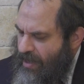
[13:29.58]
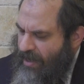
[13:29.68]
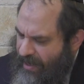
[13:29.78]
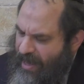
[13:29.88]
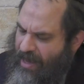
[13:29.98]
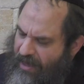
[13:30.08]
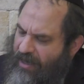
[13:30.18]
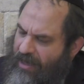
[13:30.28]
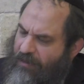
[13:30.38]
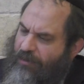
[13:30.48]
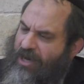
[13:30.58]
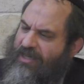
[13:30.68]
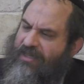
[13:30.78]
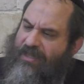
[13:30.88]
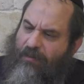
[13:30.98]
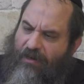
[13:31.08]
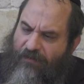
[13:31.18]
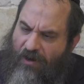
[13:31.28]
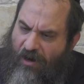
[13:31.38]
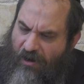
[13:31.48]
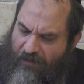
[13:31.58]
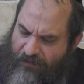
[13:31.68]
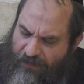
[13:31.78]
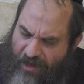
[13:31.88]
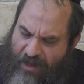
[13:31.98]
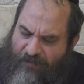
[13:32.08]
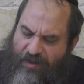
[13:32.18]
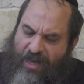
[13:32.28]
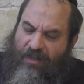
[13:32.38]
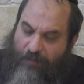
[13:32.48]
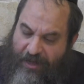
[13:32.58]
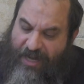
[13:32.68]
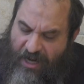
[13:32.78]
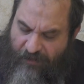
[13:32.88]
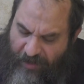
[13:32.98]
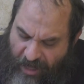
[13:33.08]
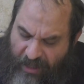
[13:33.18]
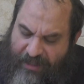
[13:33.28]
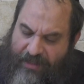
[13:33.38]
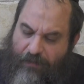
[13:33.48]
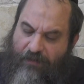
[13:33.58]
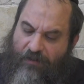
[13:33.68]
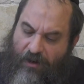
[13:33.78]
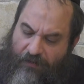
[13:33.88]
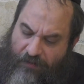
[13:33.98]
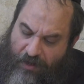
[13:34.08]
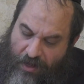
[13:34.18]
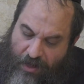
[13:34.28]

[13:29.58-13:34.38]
Yeah, he brings in Samach Vav, in the beginning of Vayelech Samach Vav.